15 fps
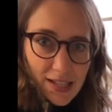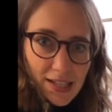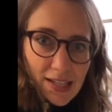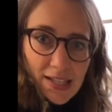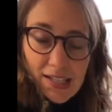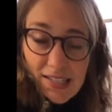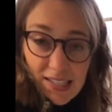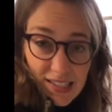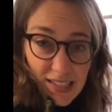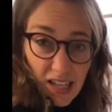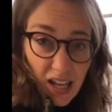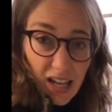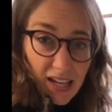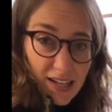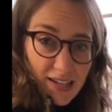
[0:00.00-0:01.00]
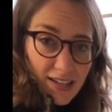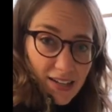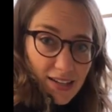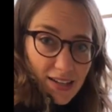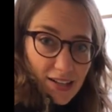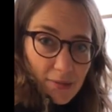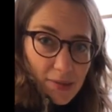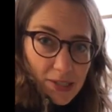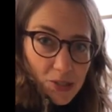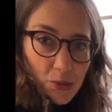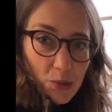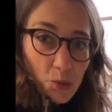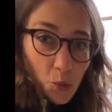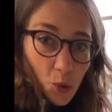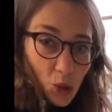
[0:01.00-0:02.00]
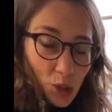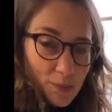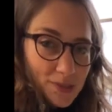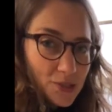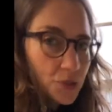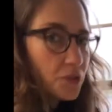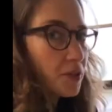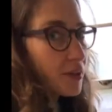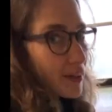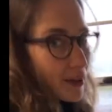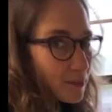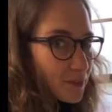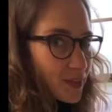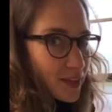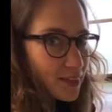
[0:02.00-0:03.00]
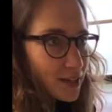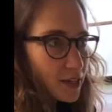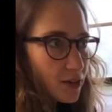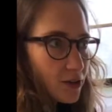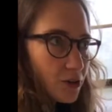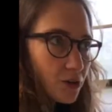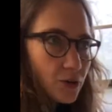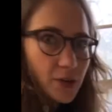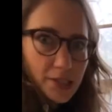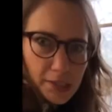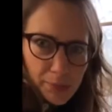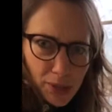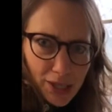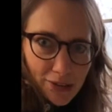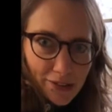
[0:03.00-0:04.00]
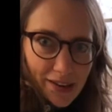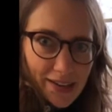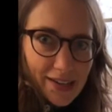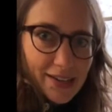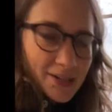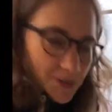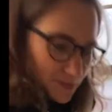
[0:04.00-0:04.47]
it's inside, and so it's warm, and so for them, they think, oh, it's spring already.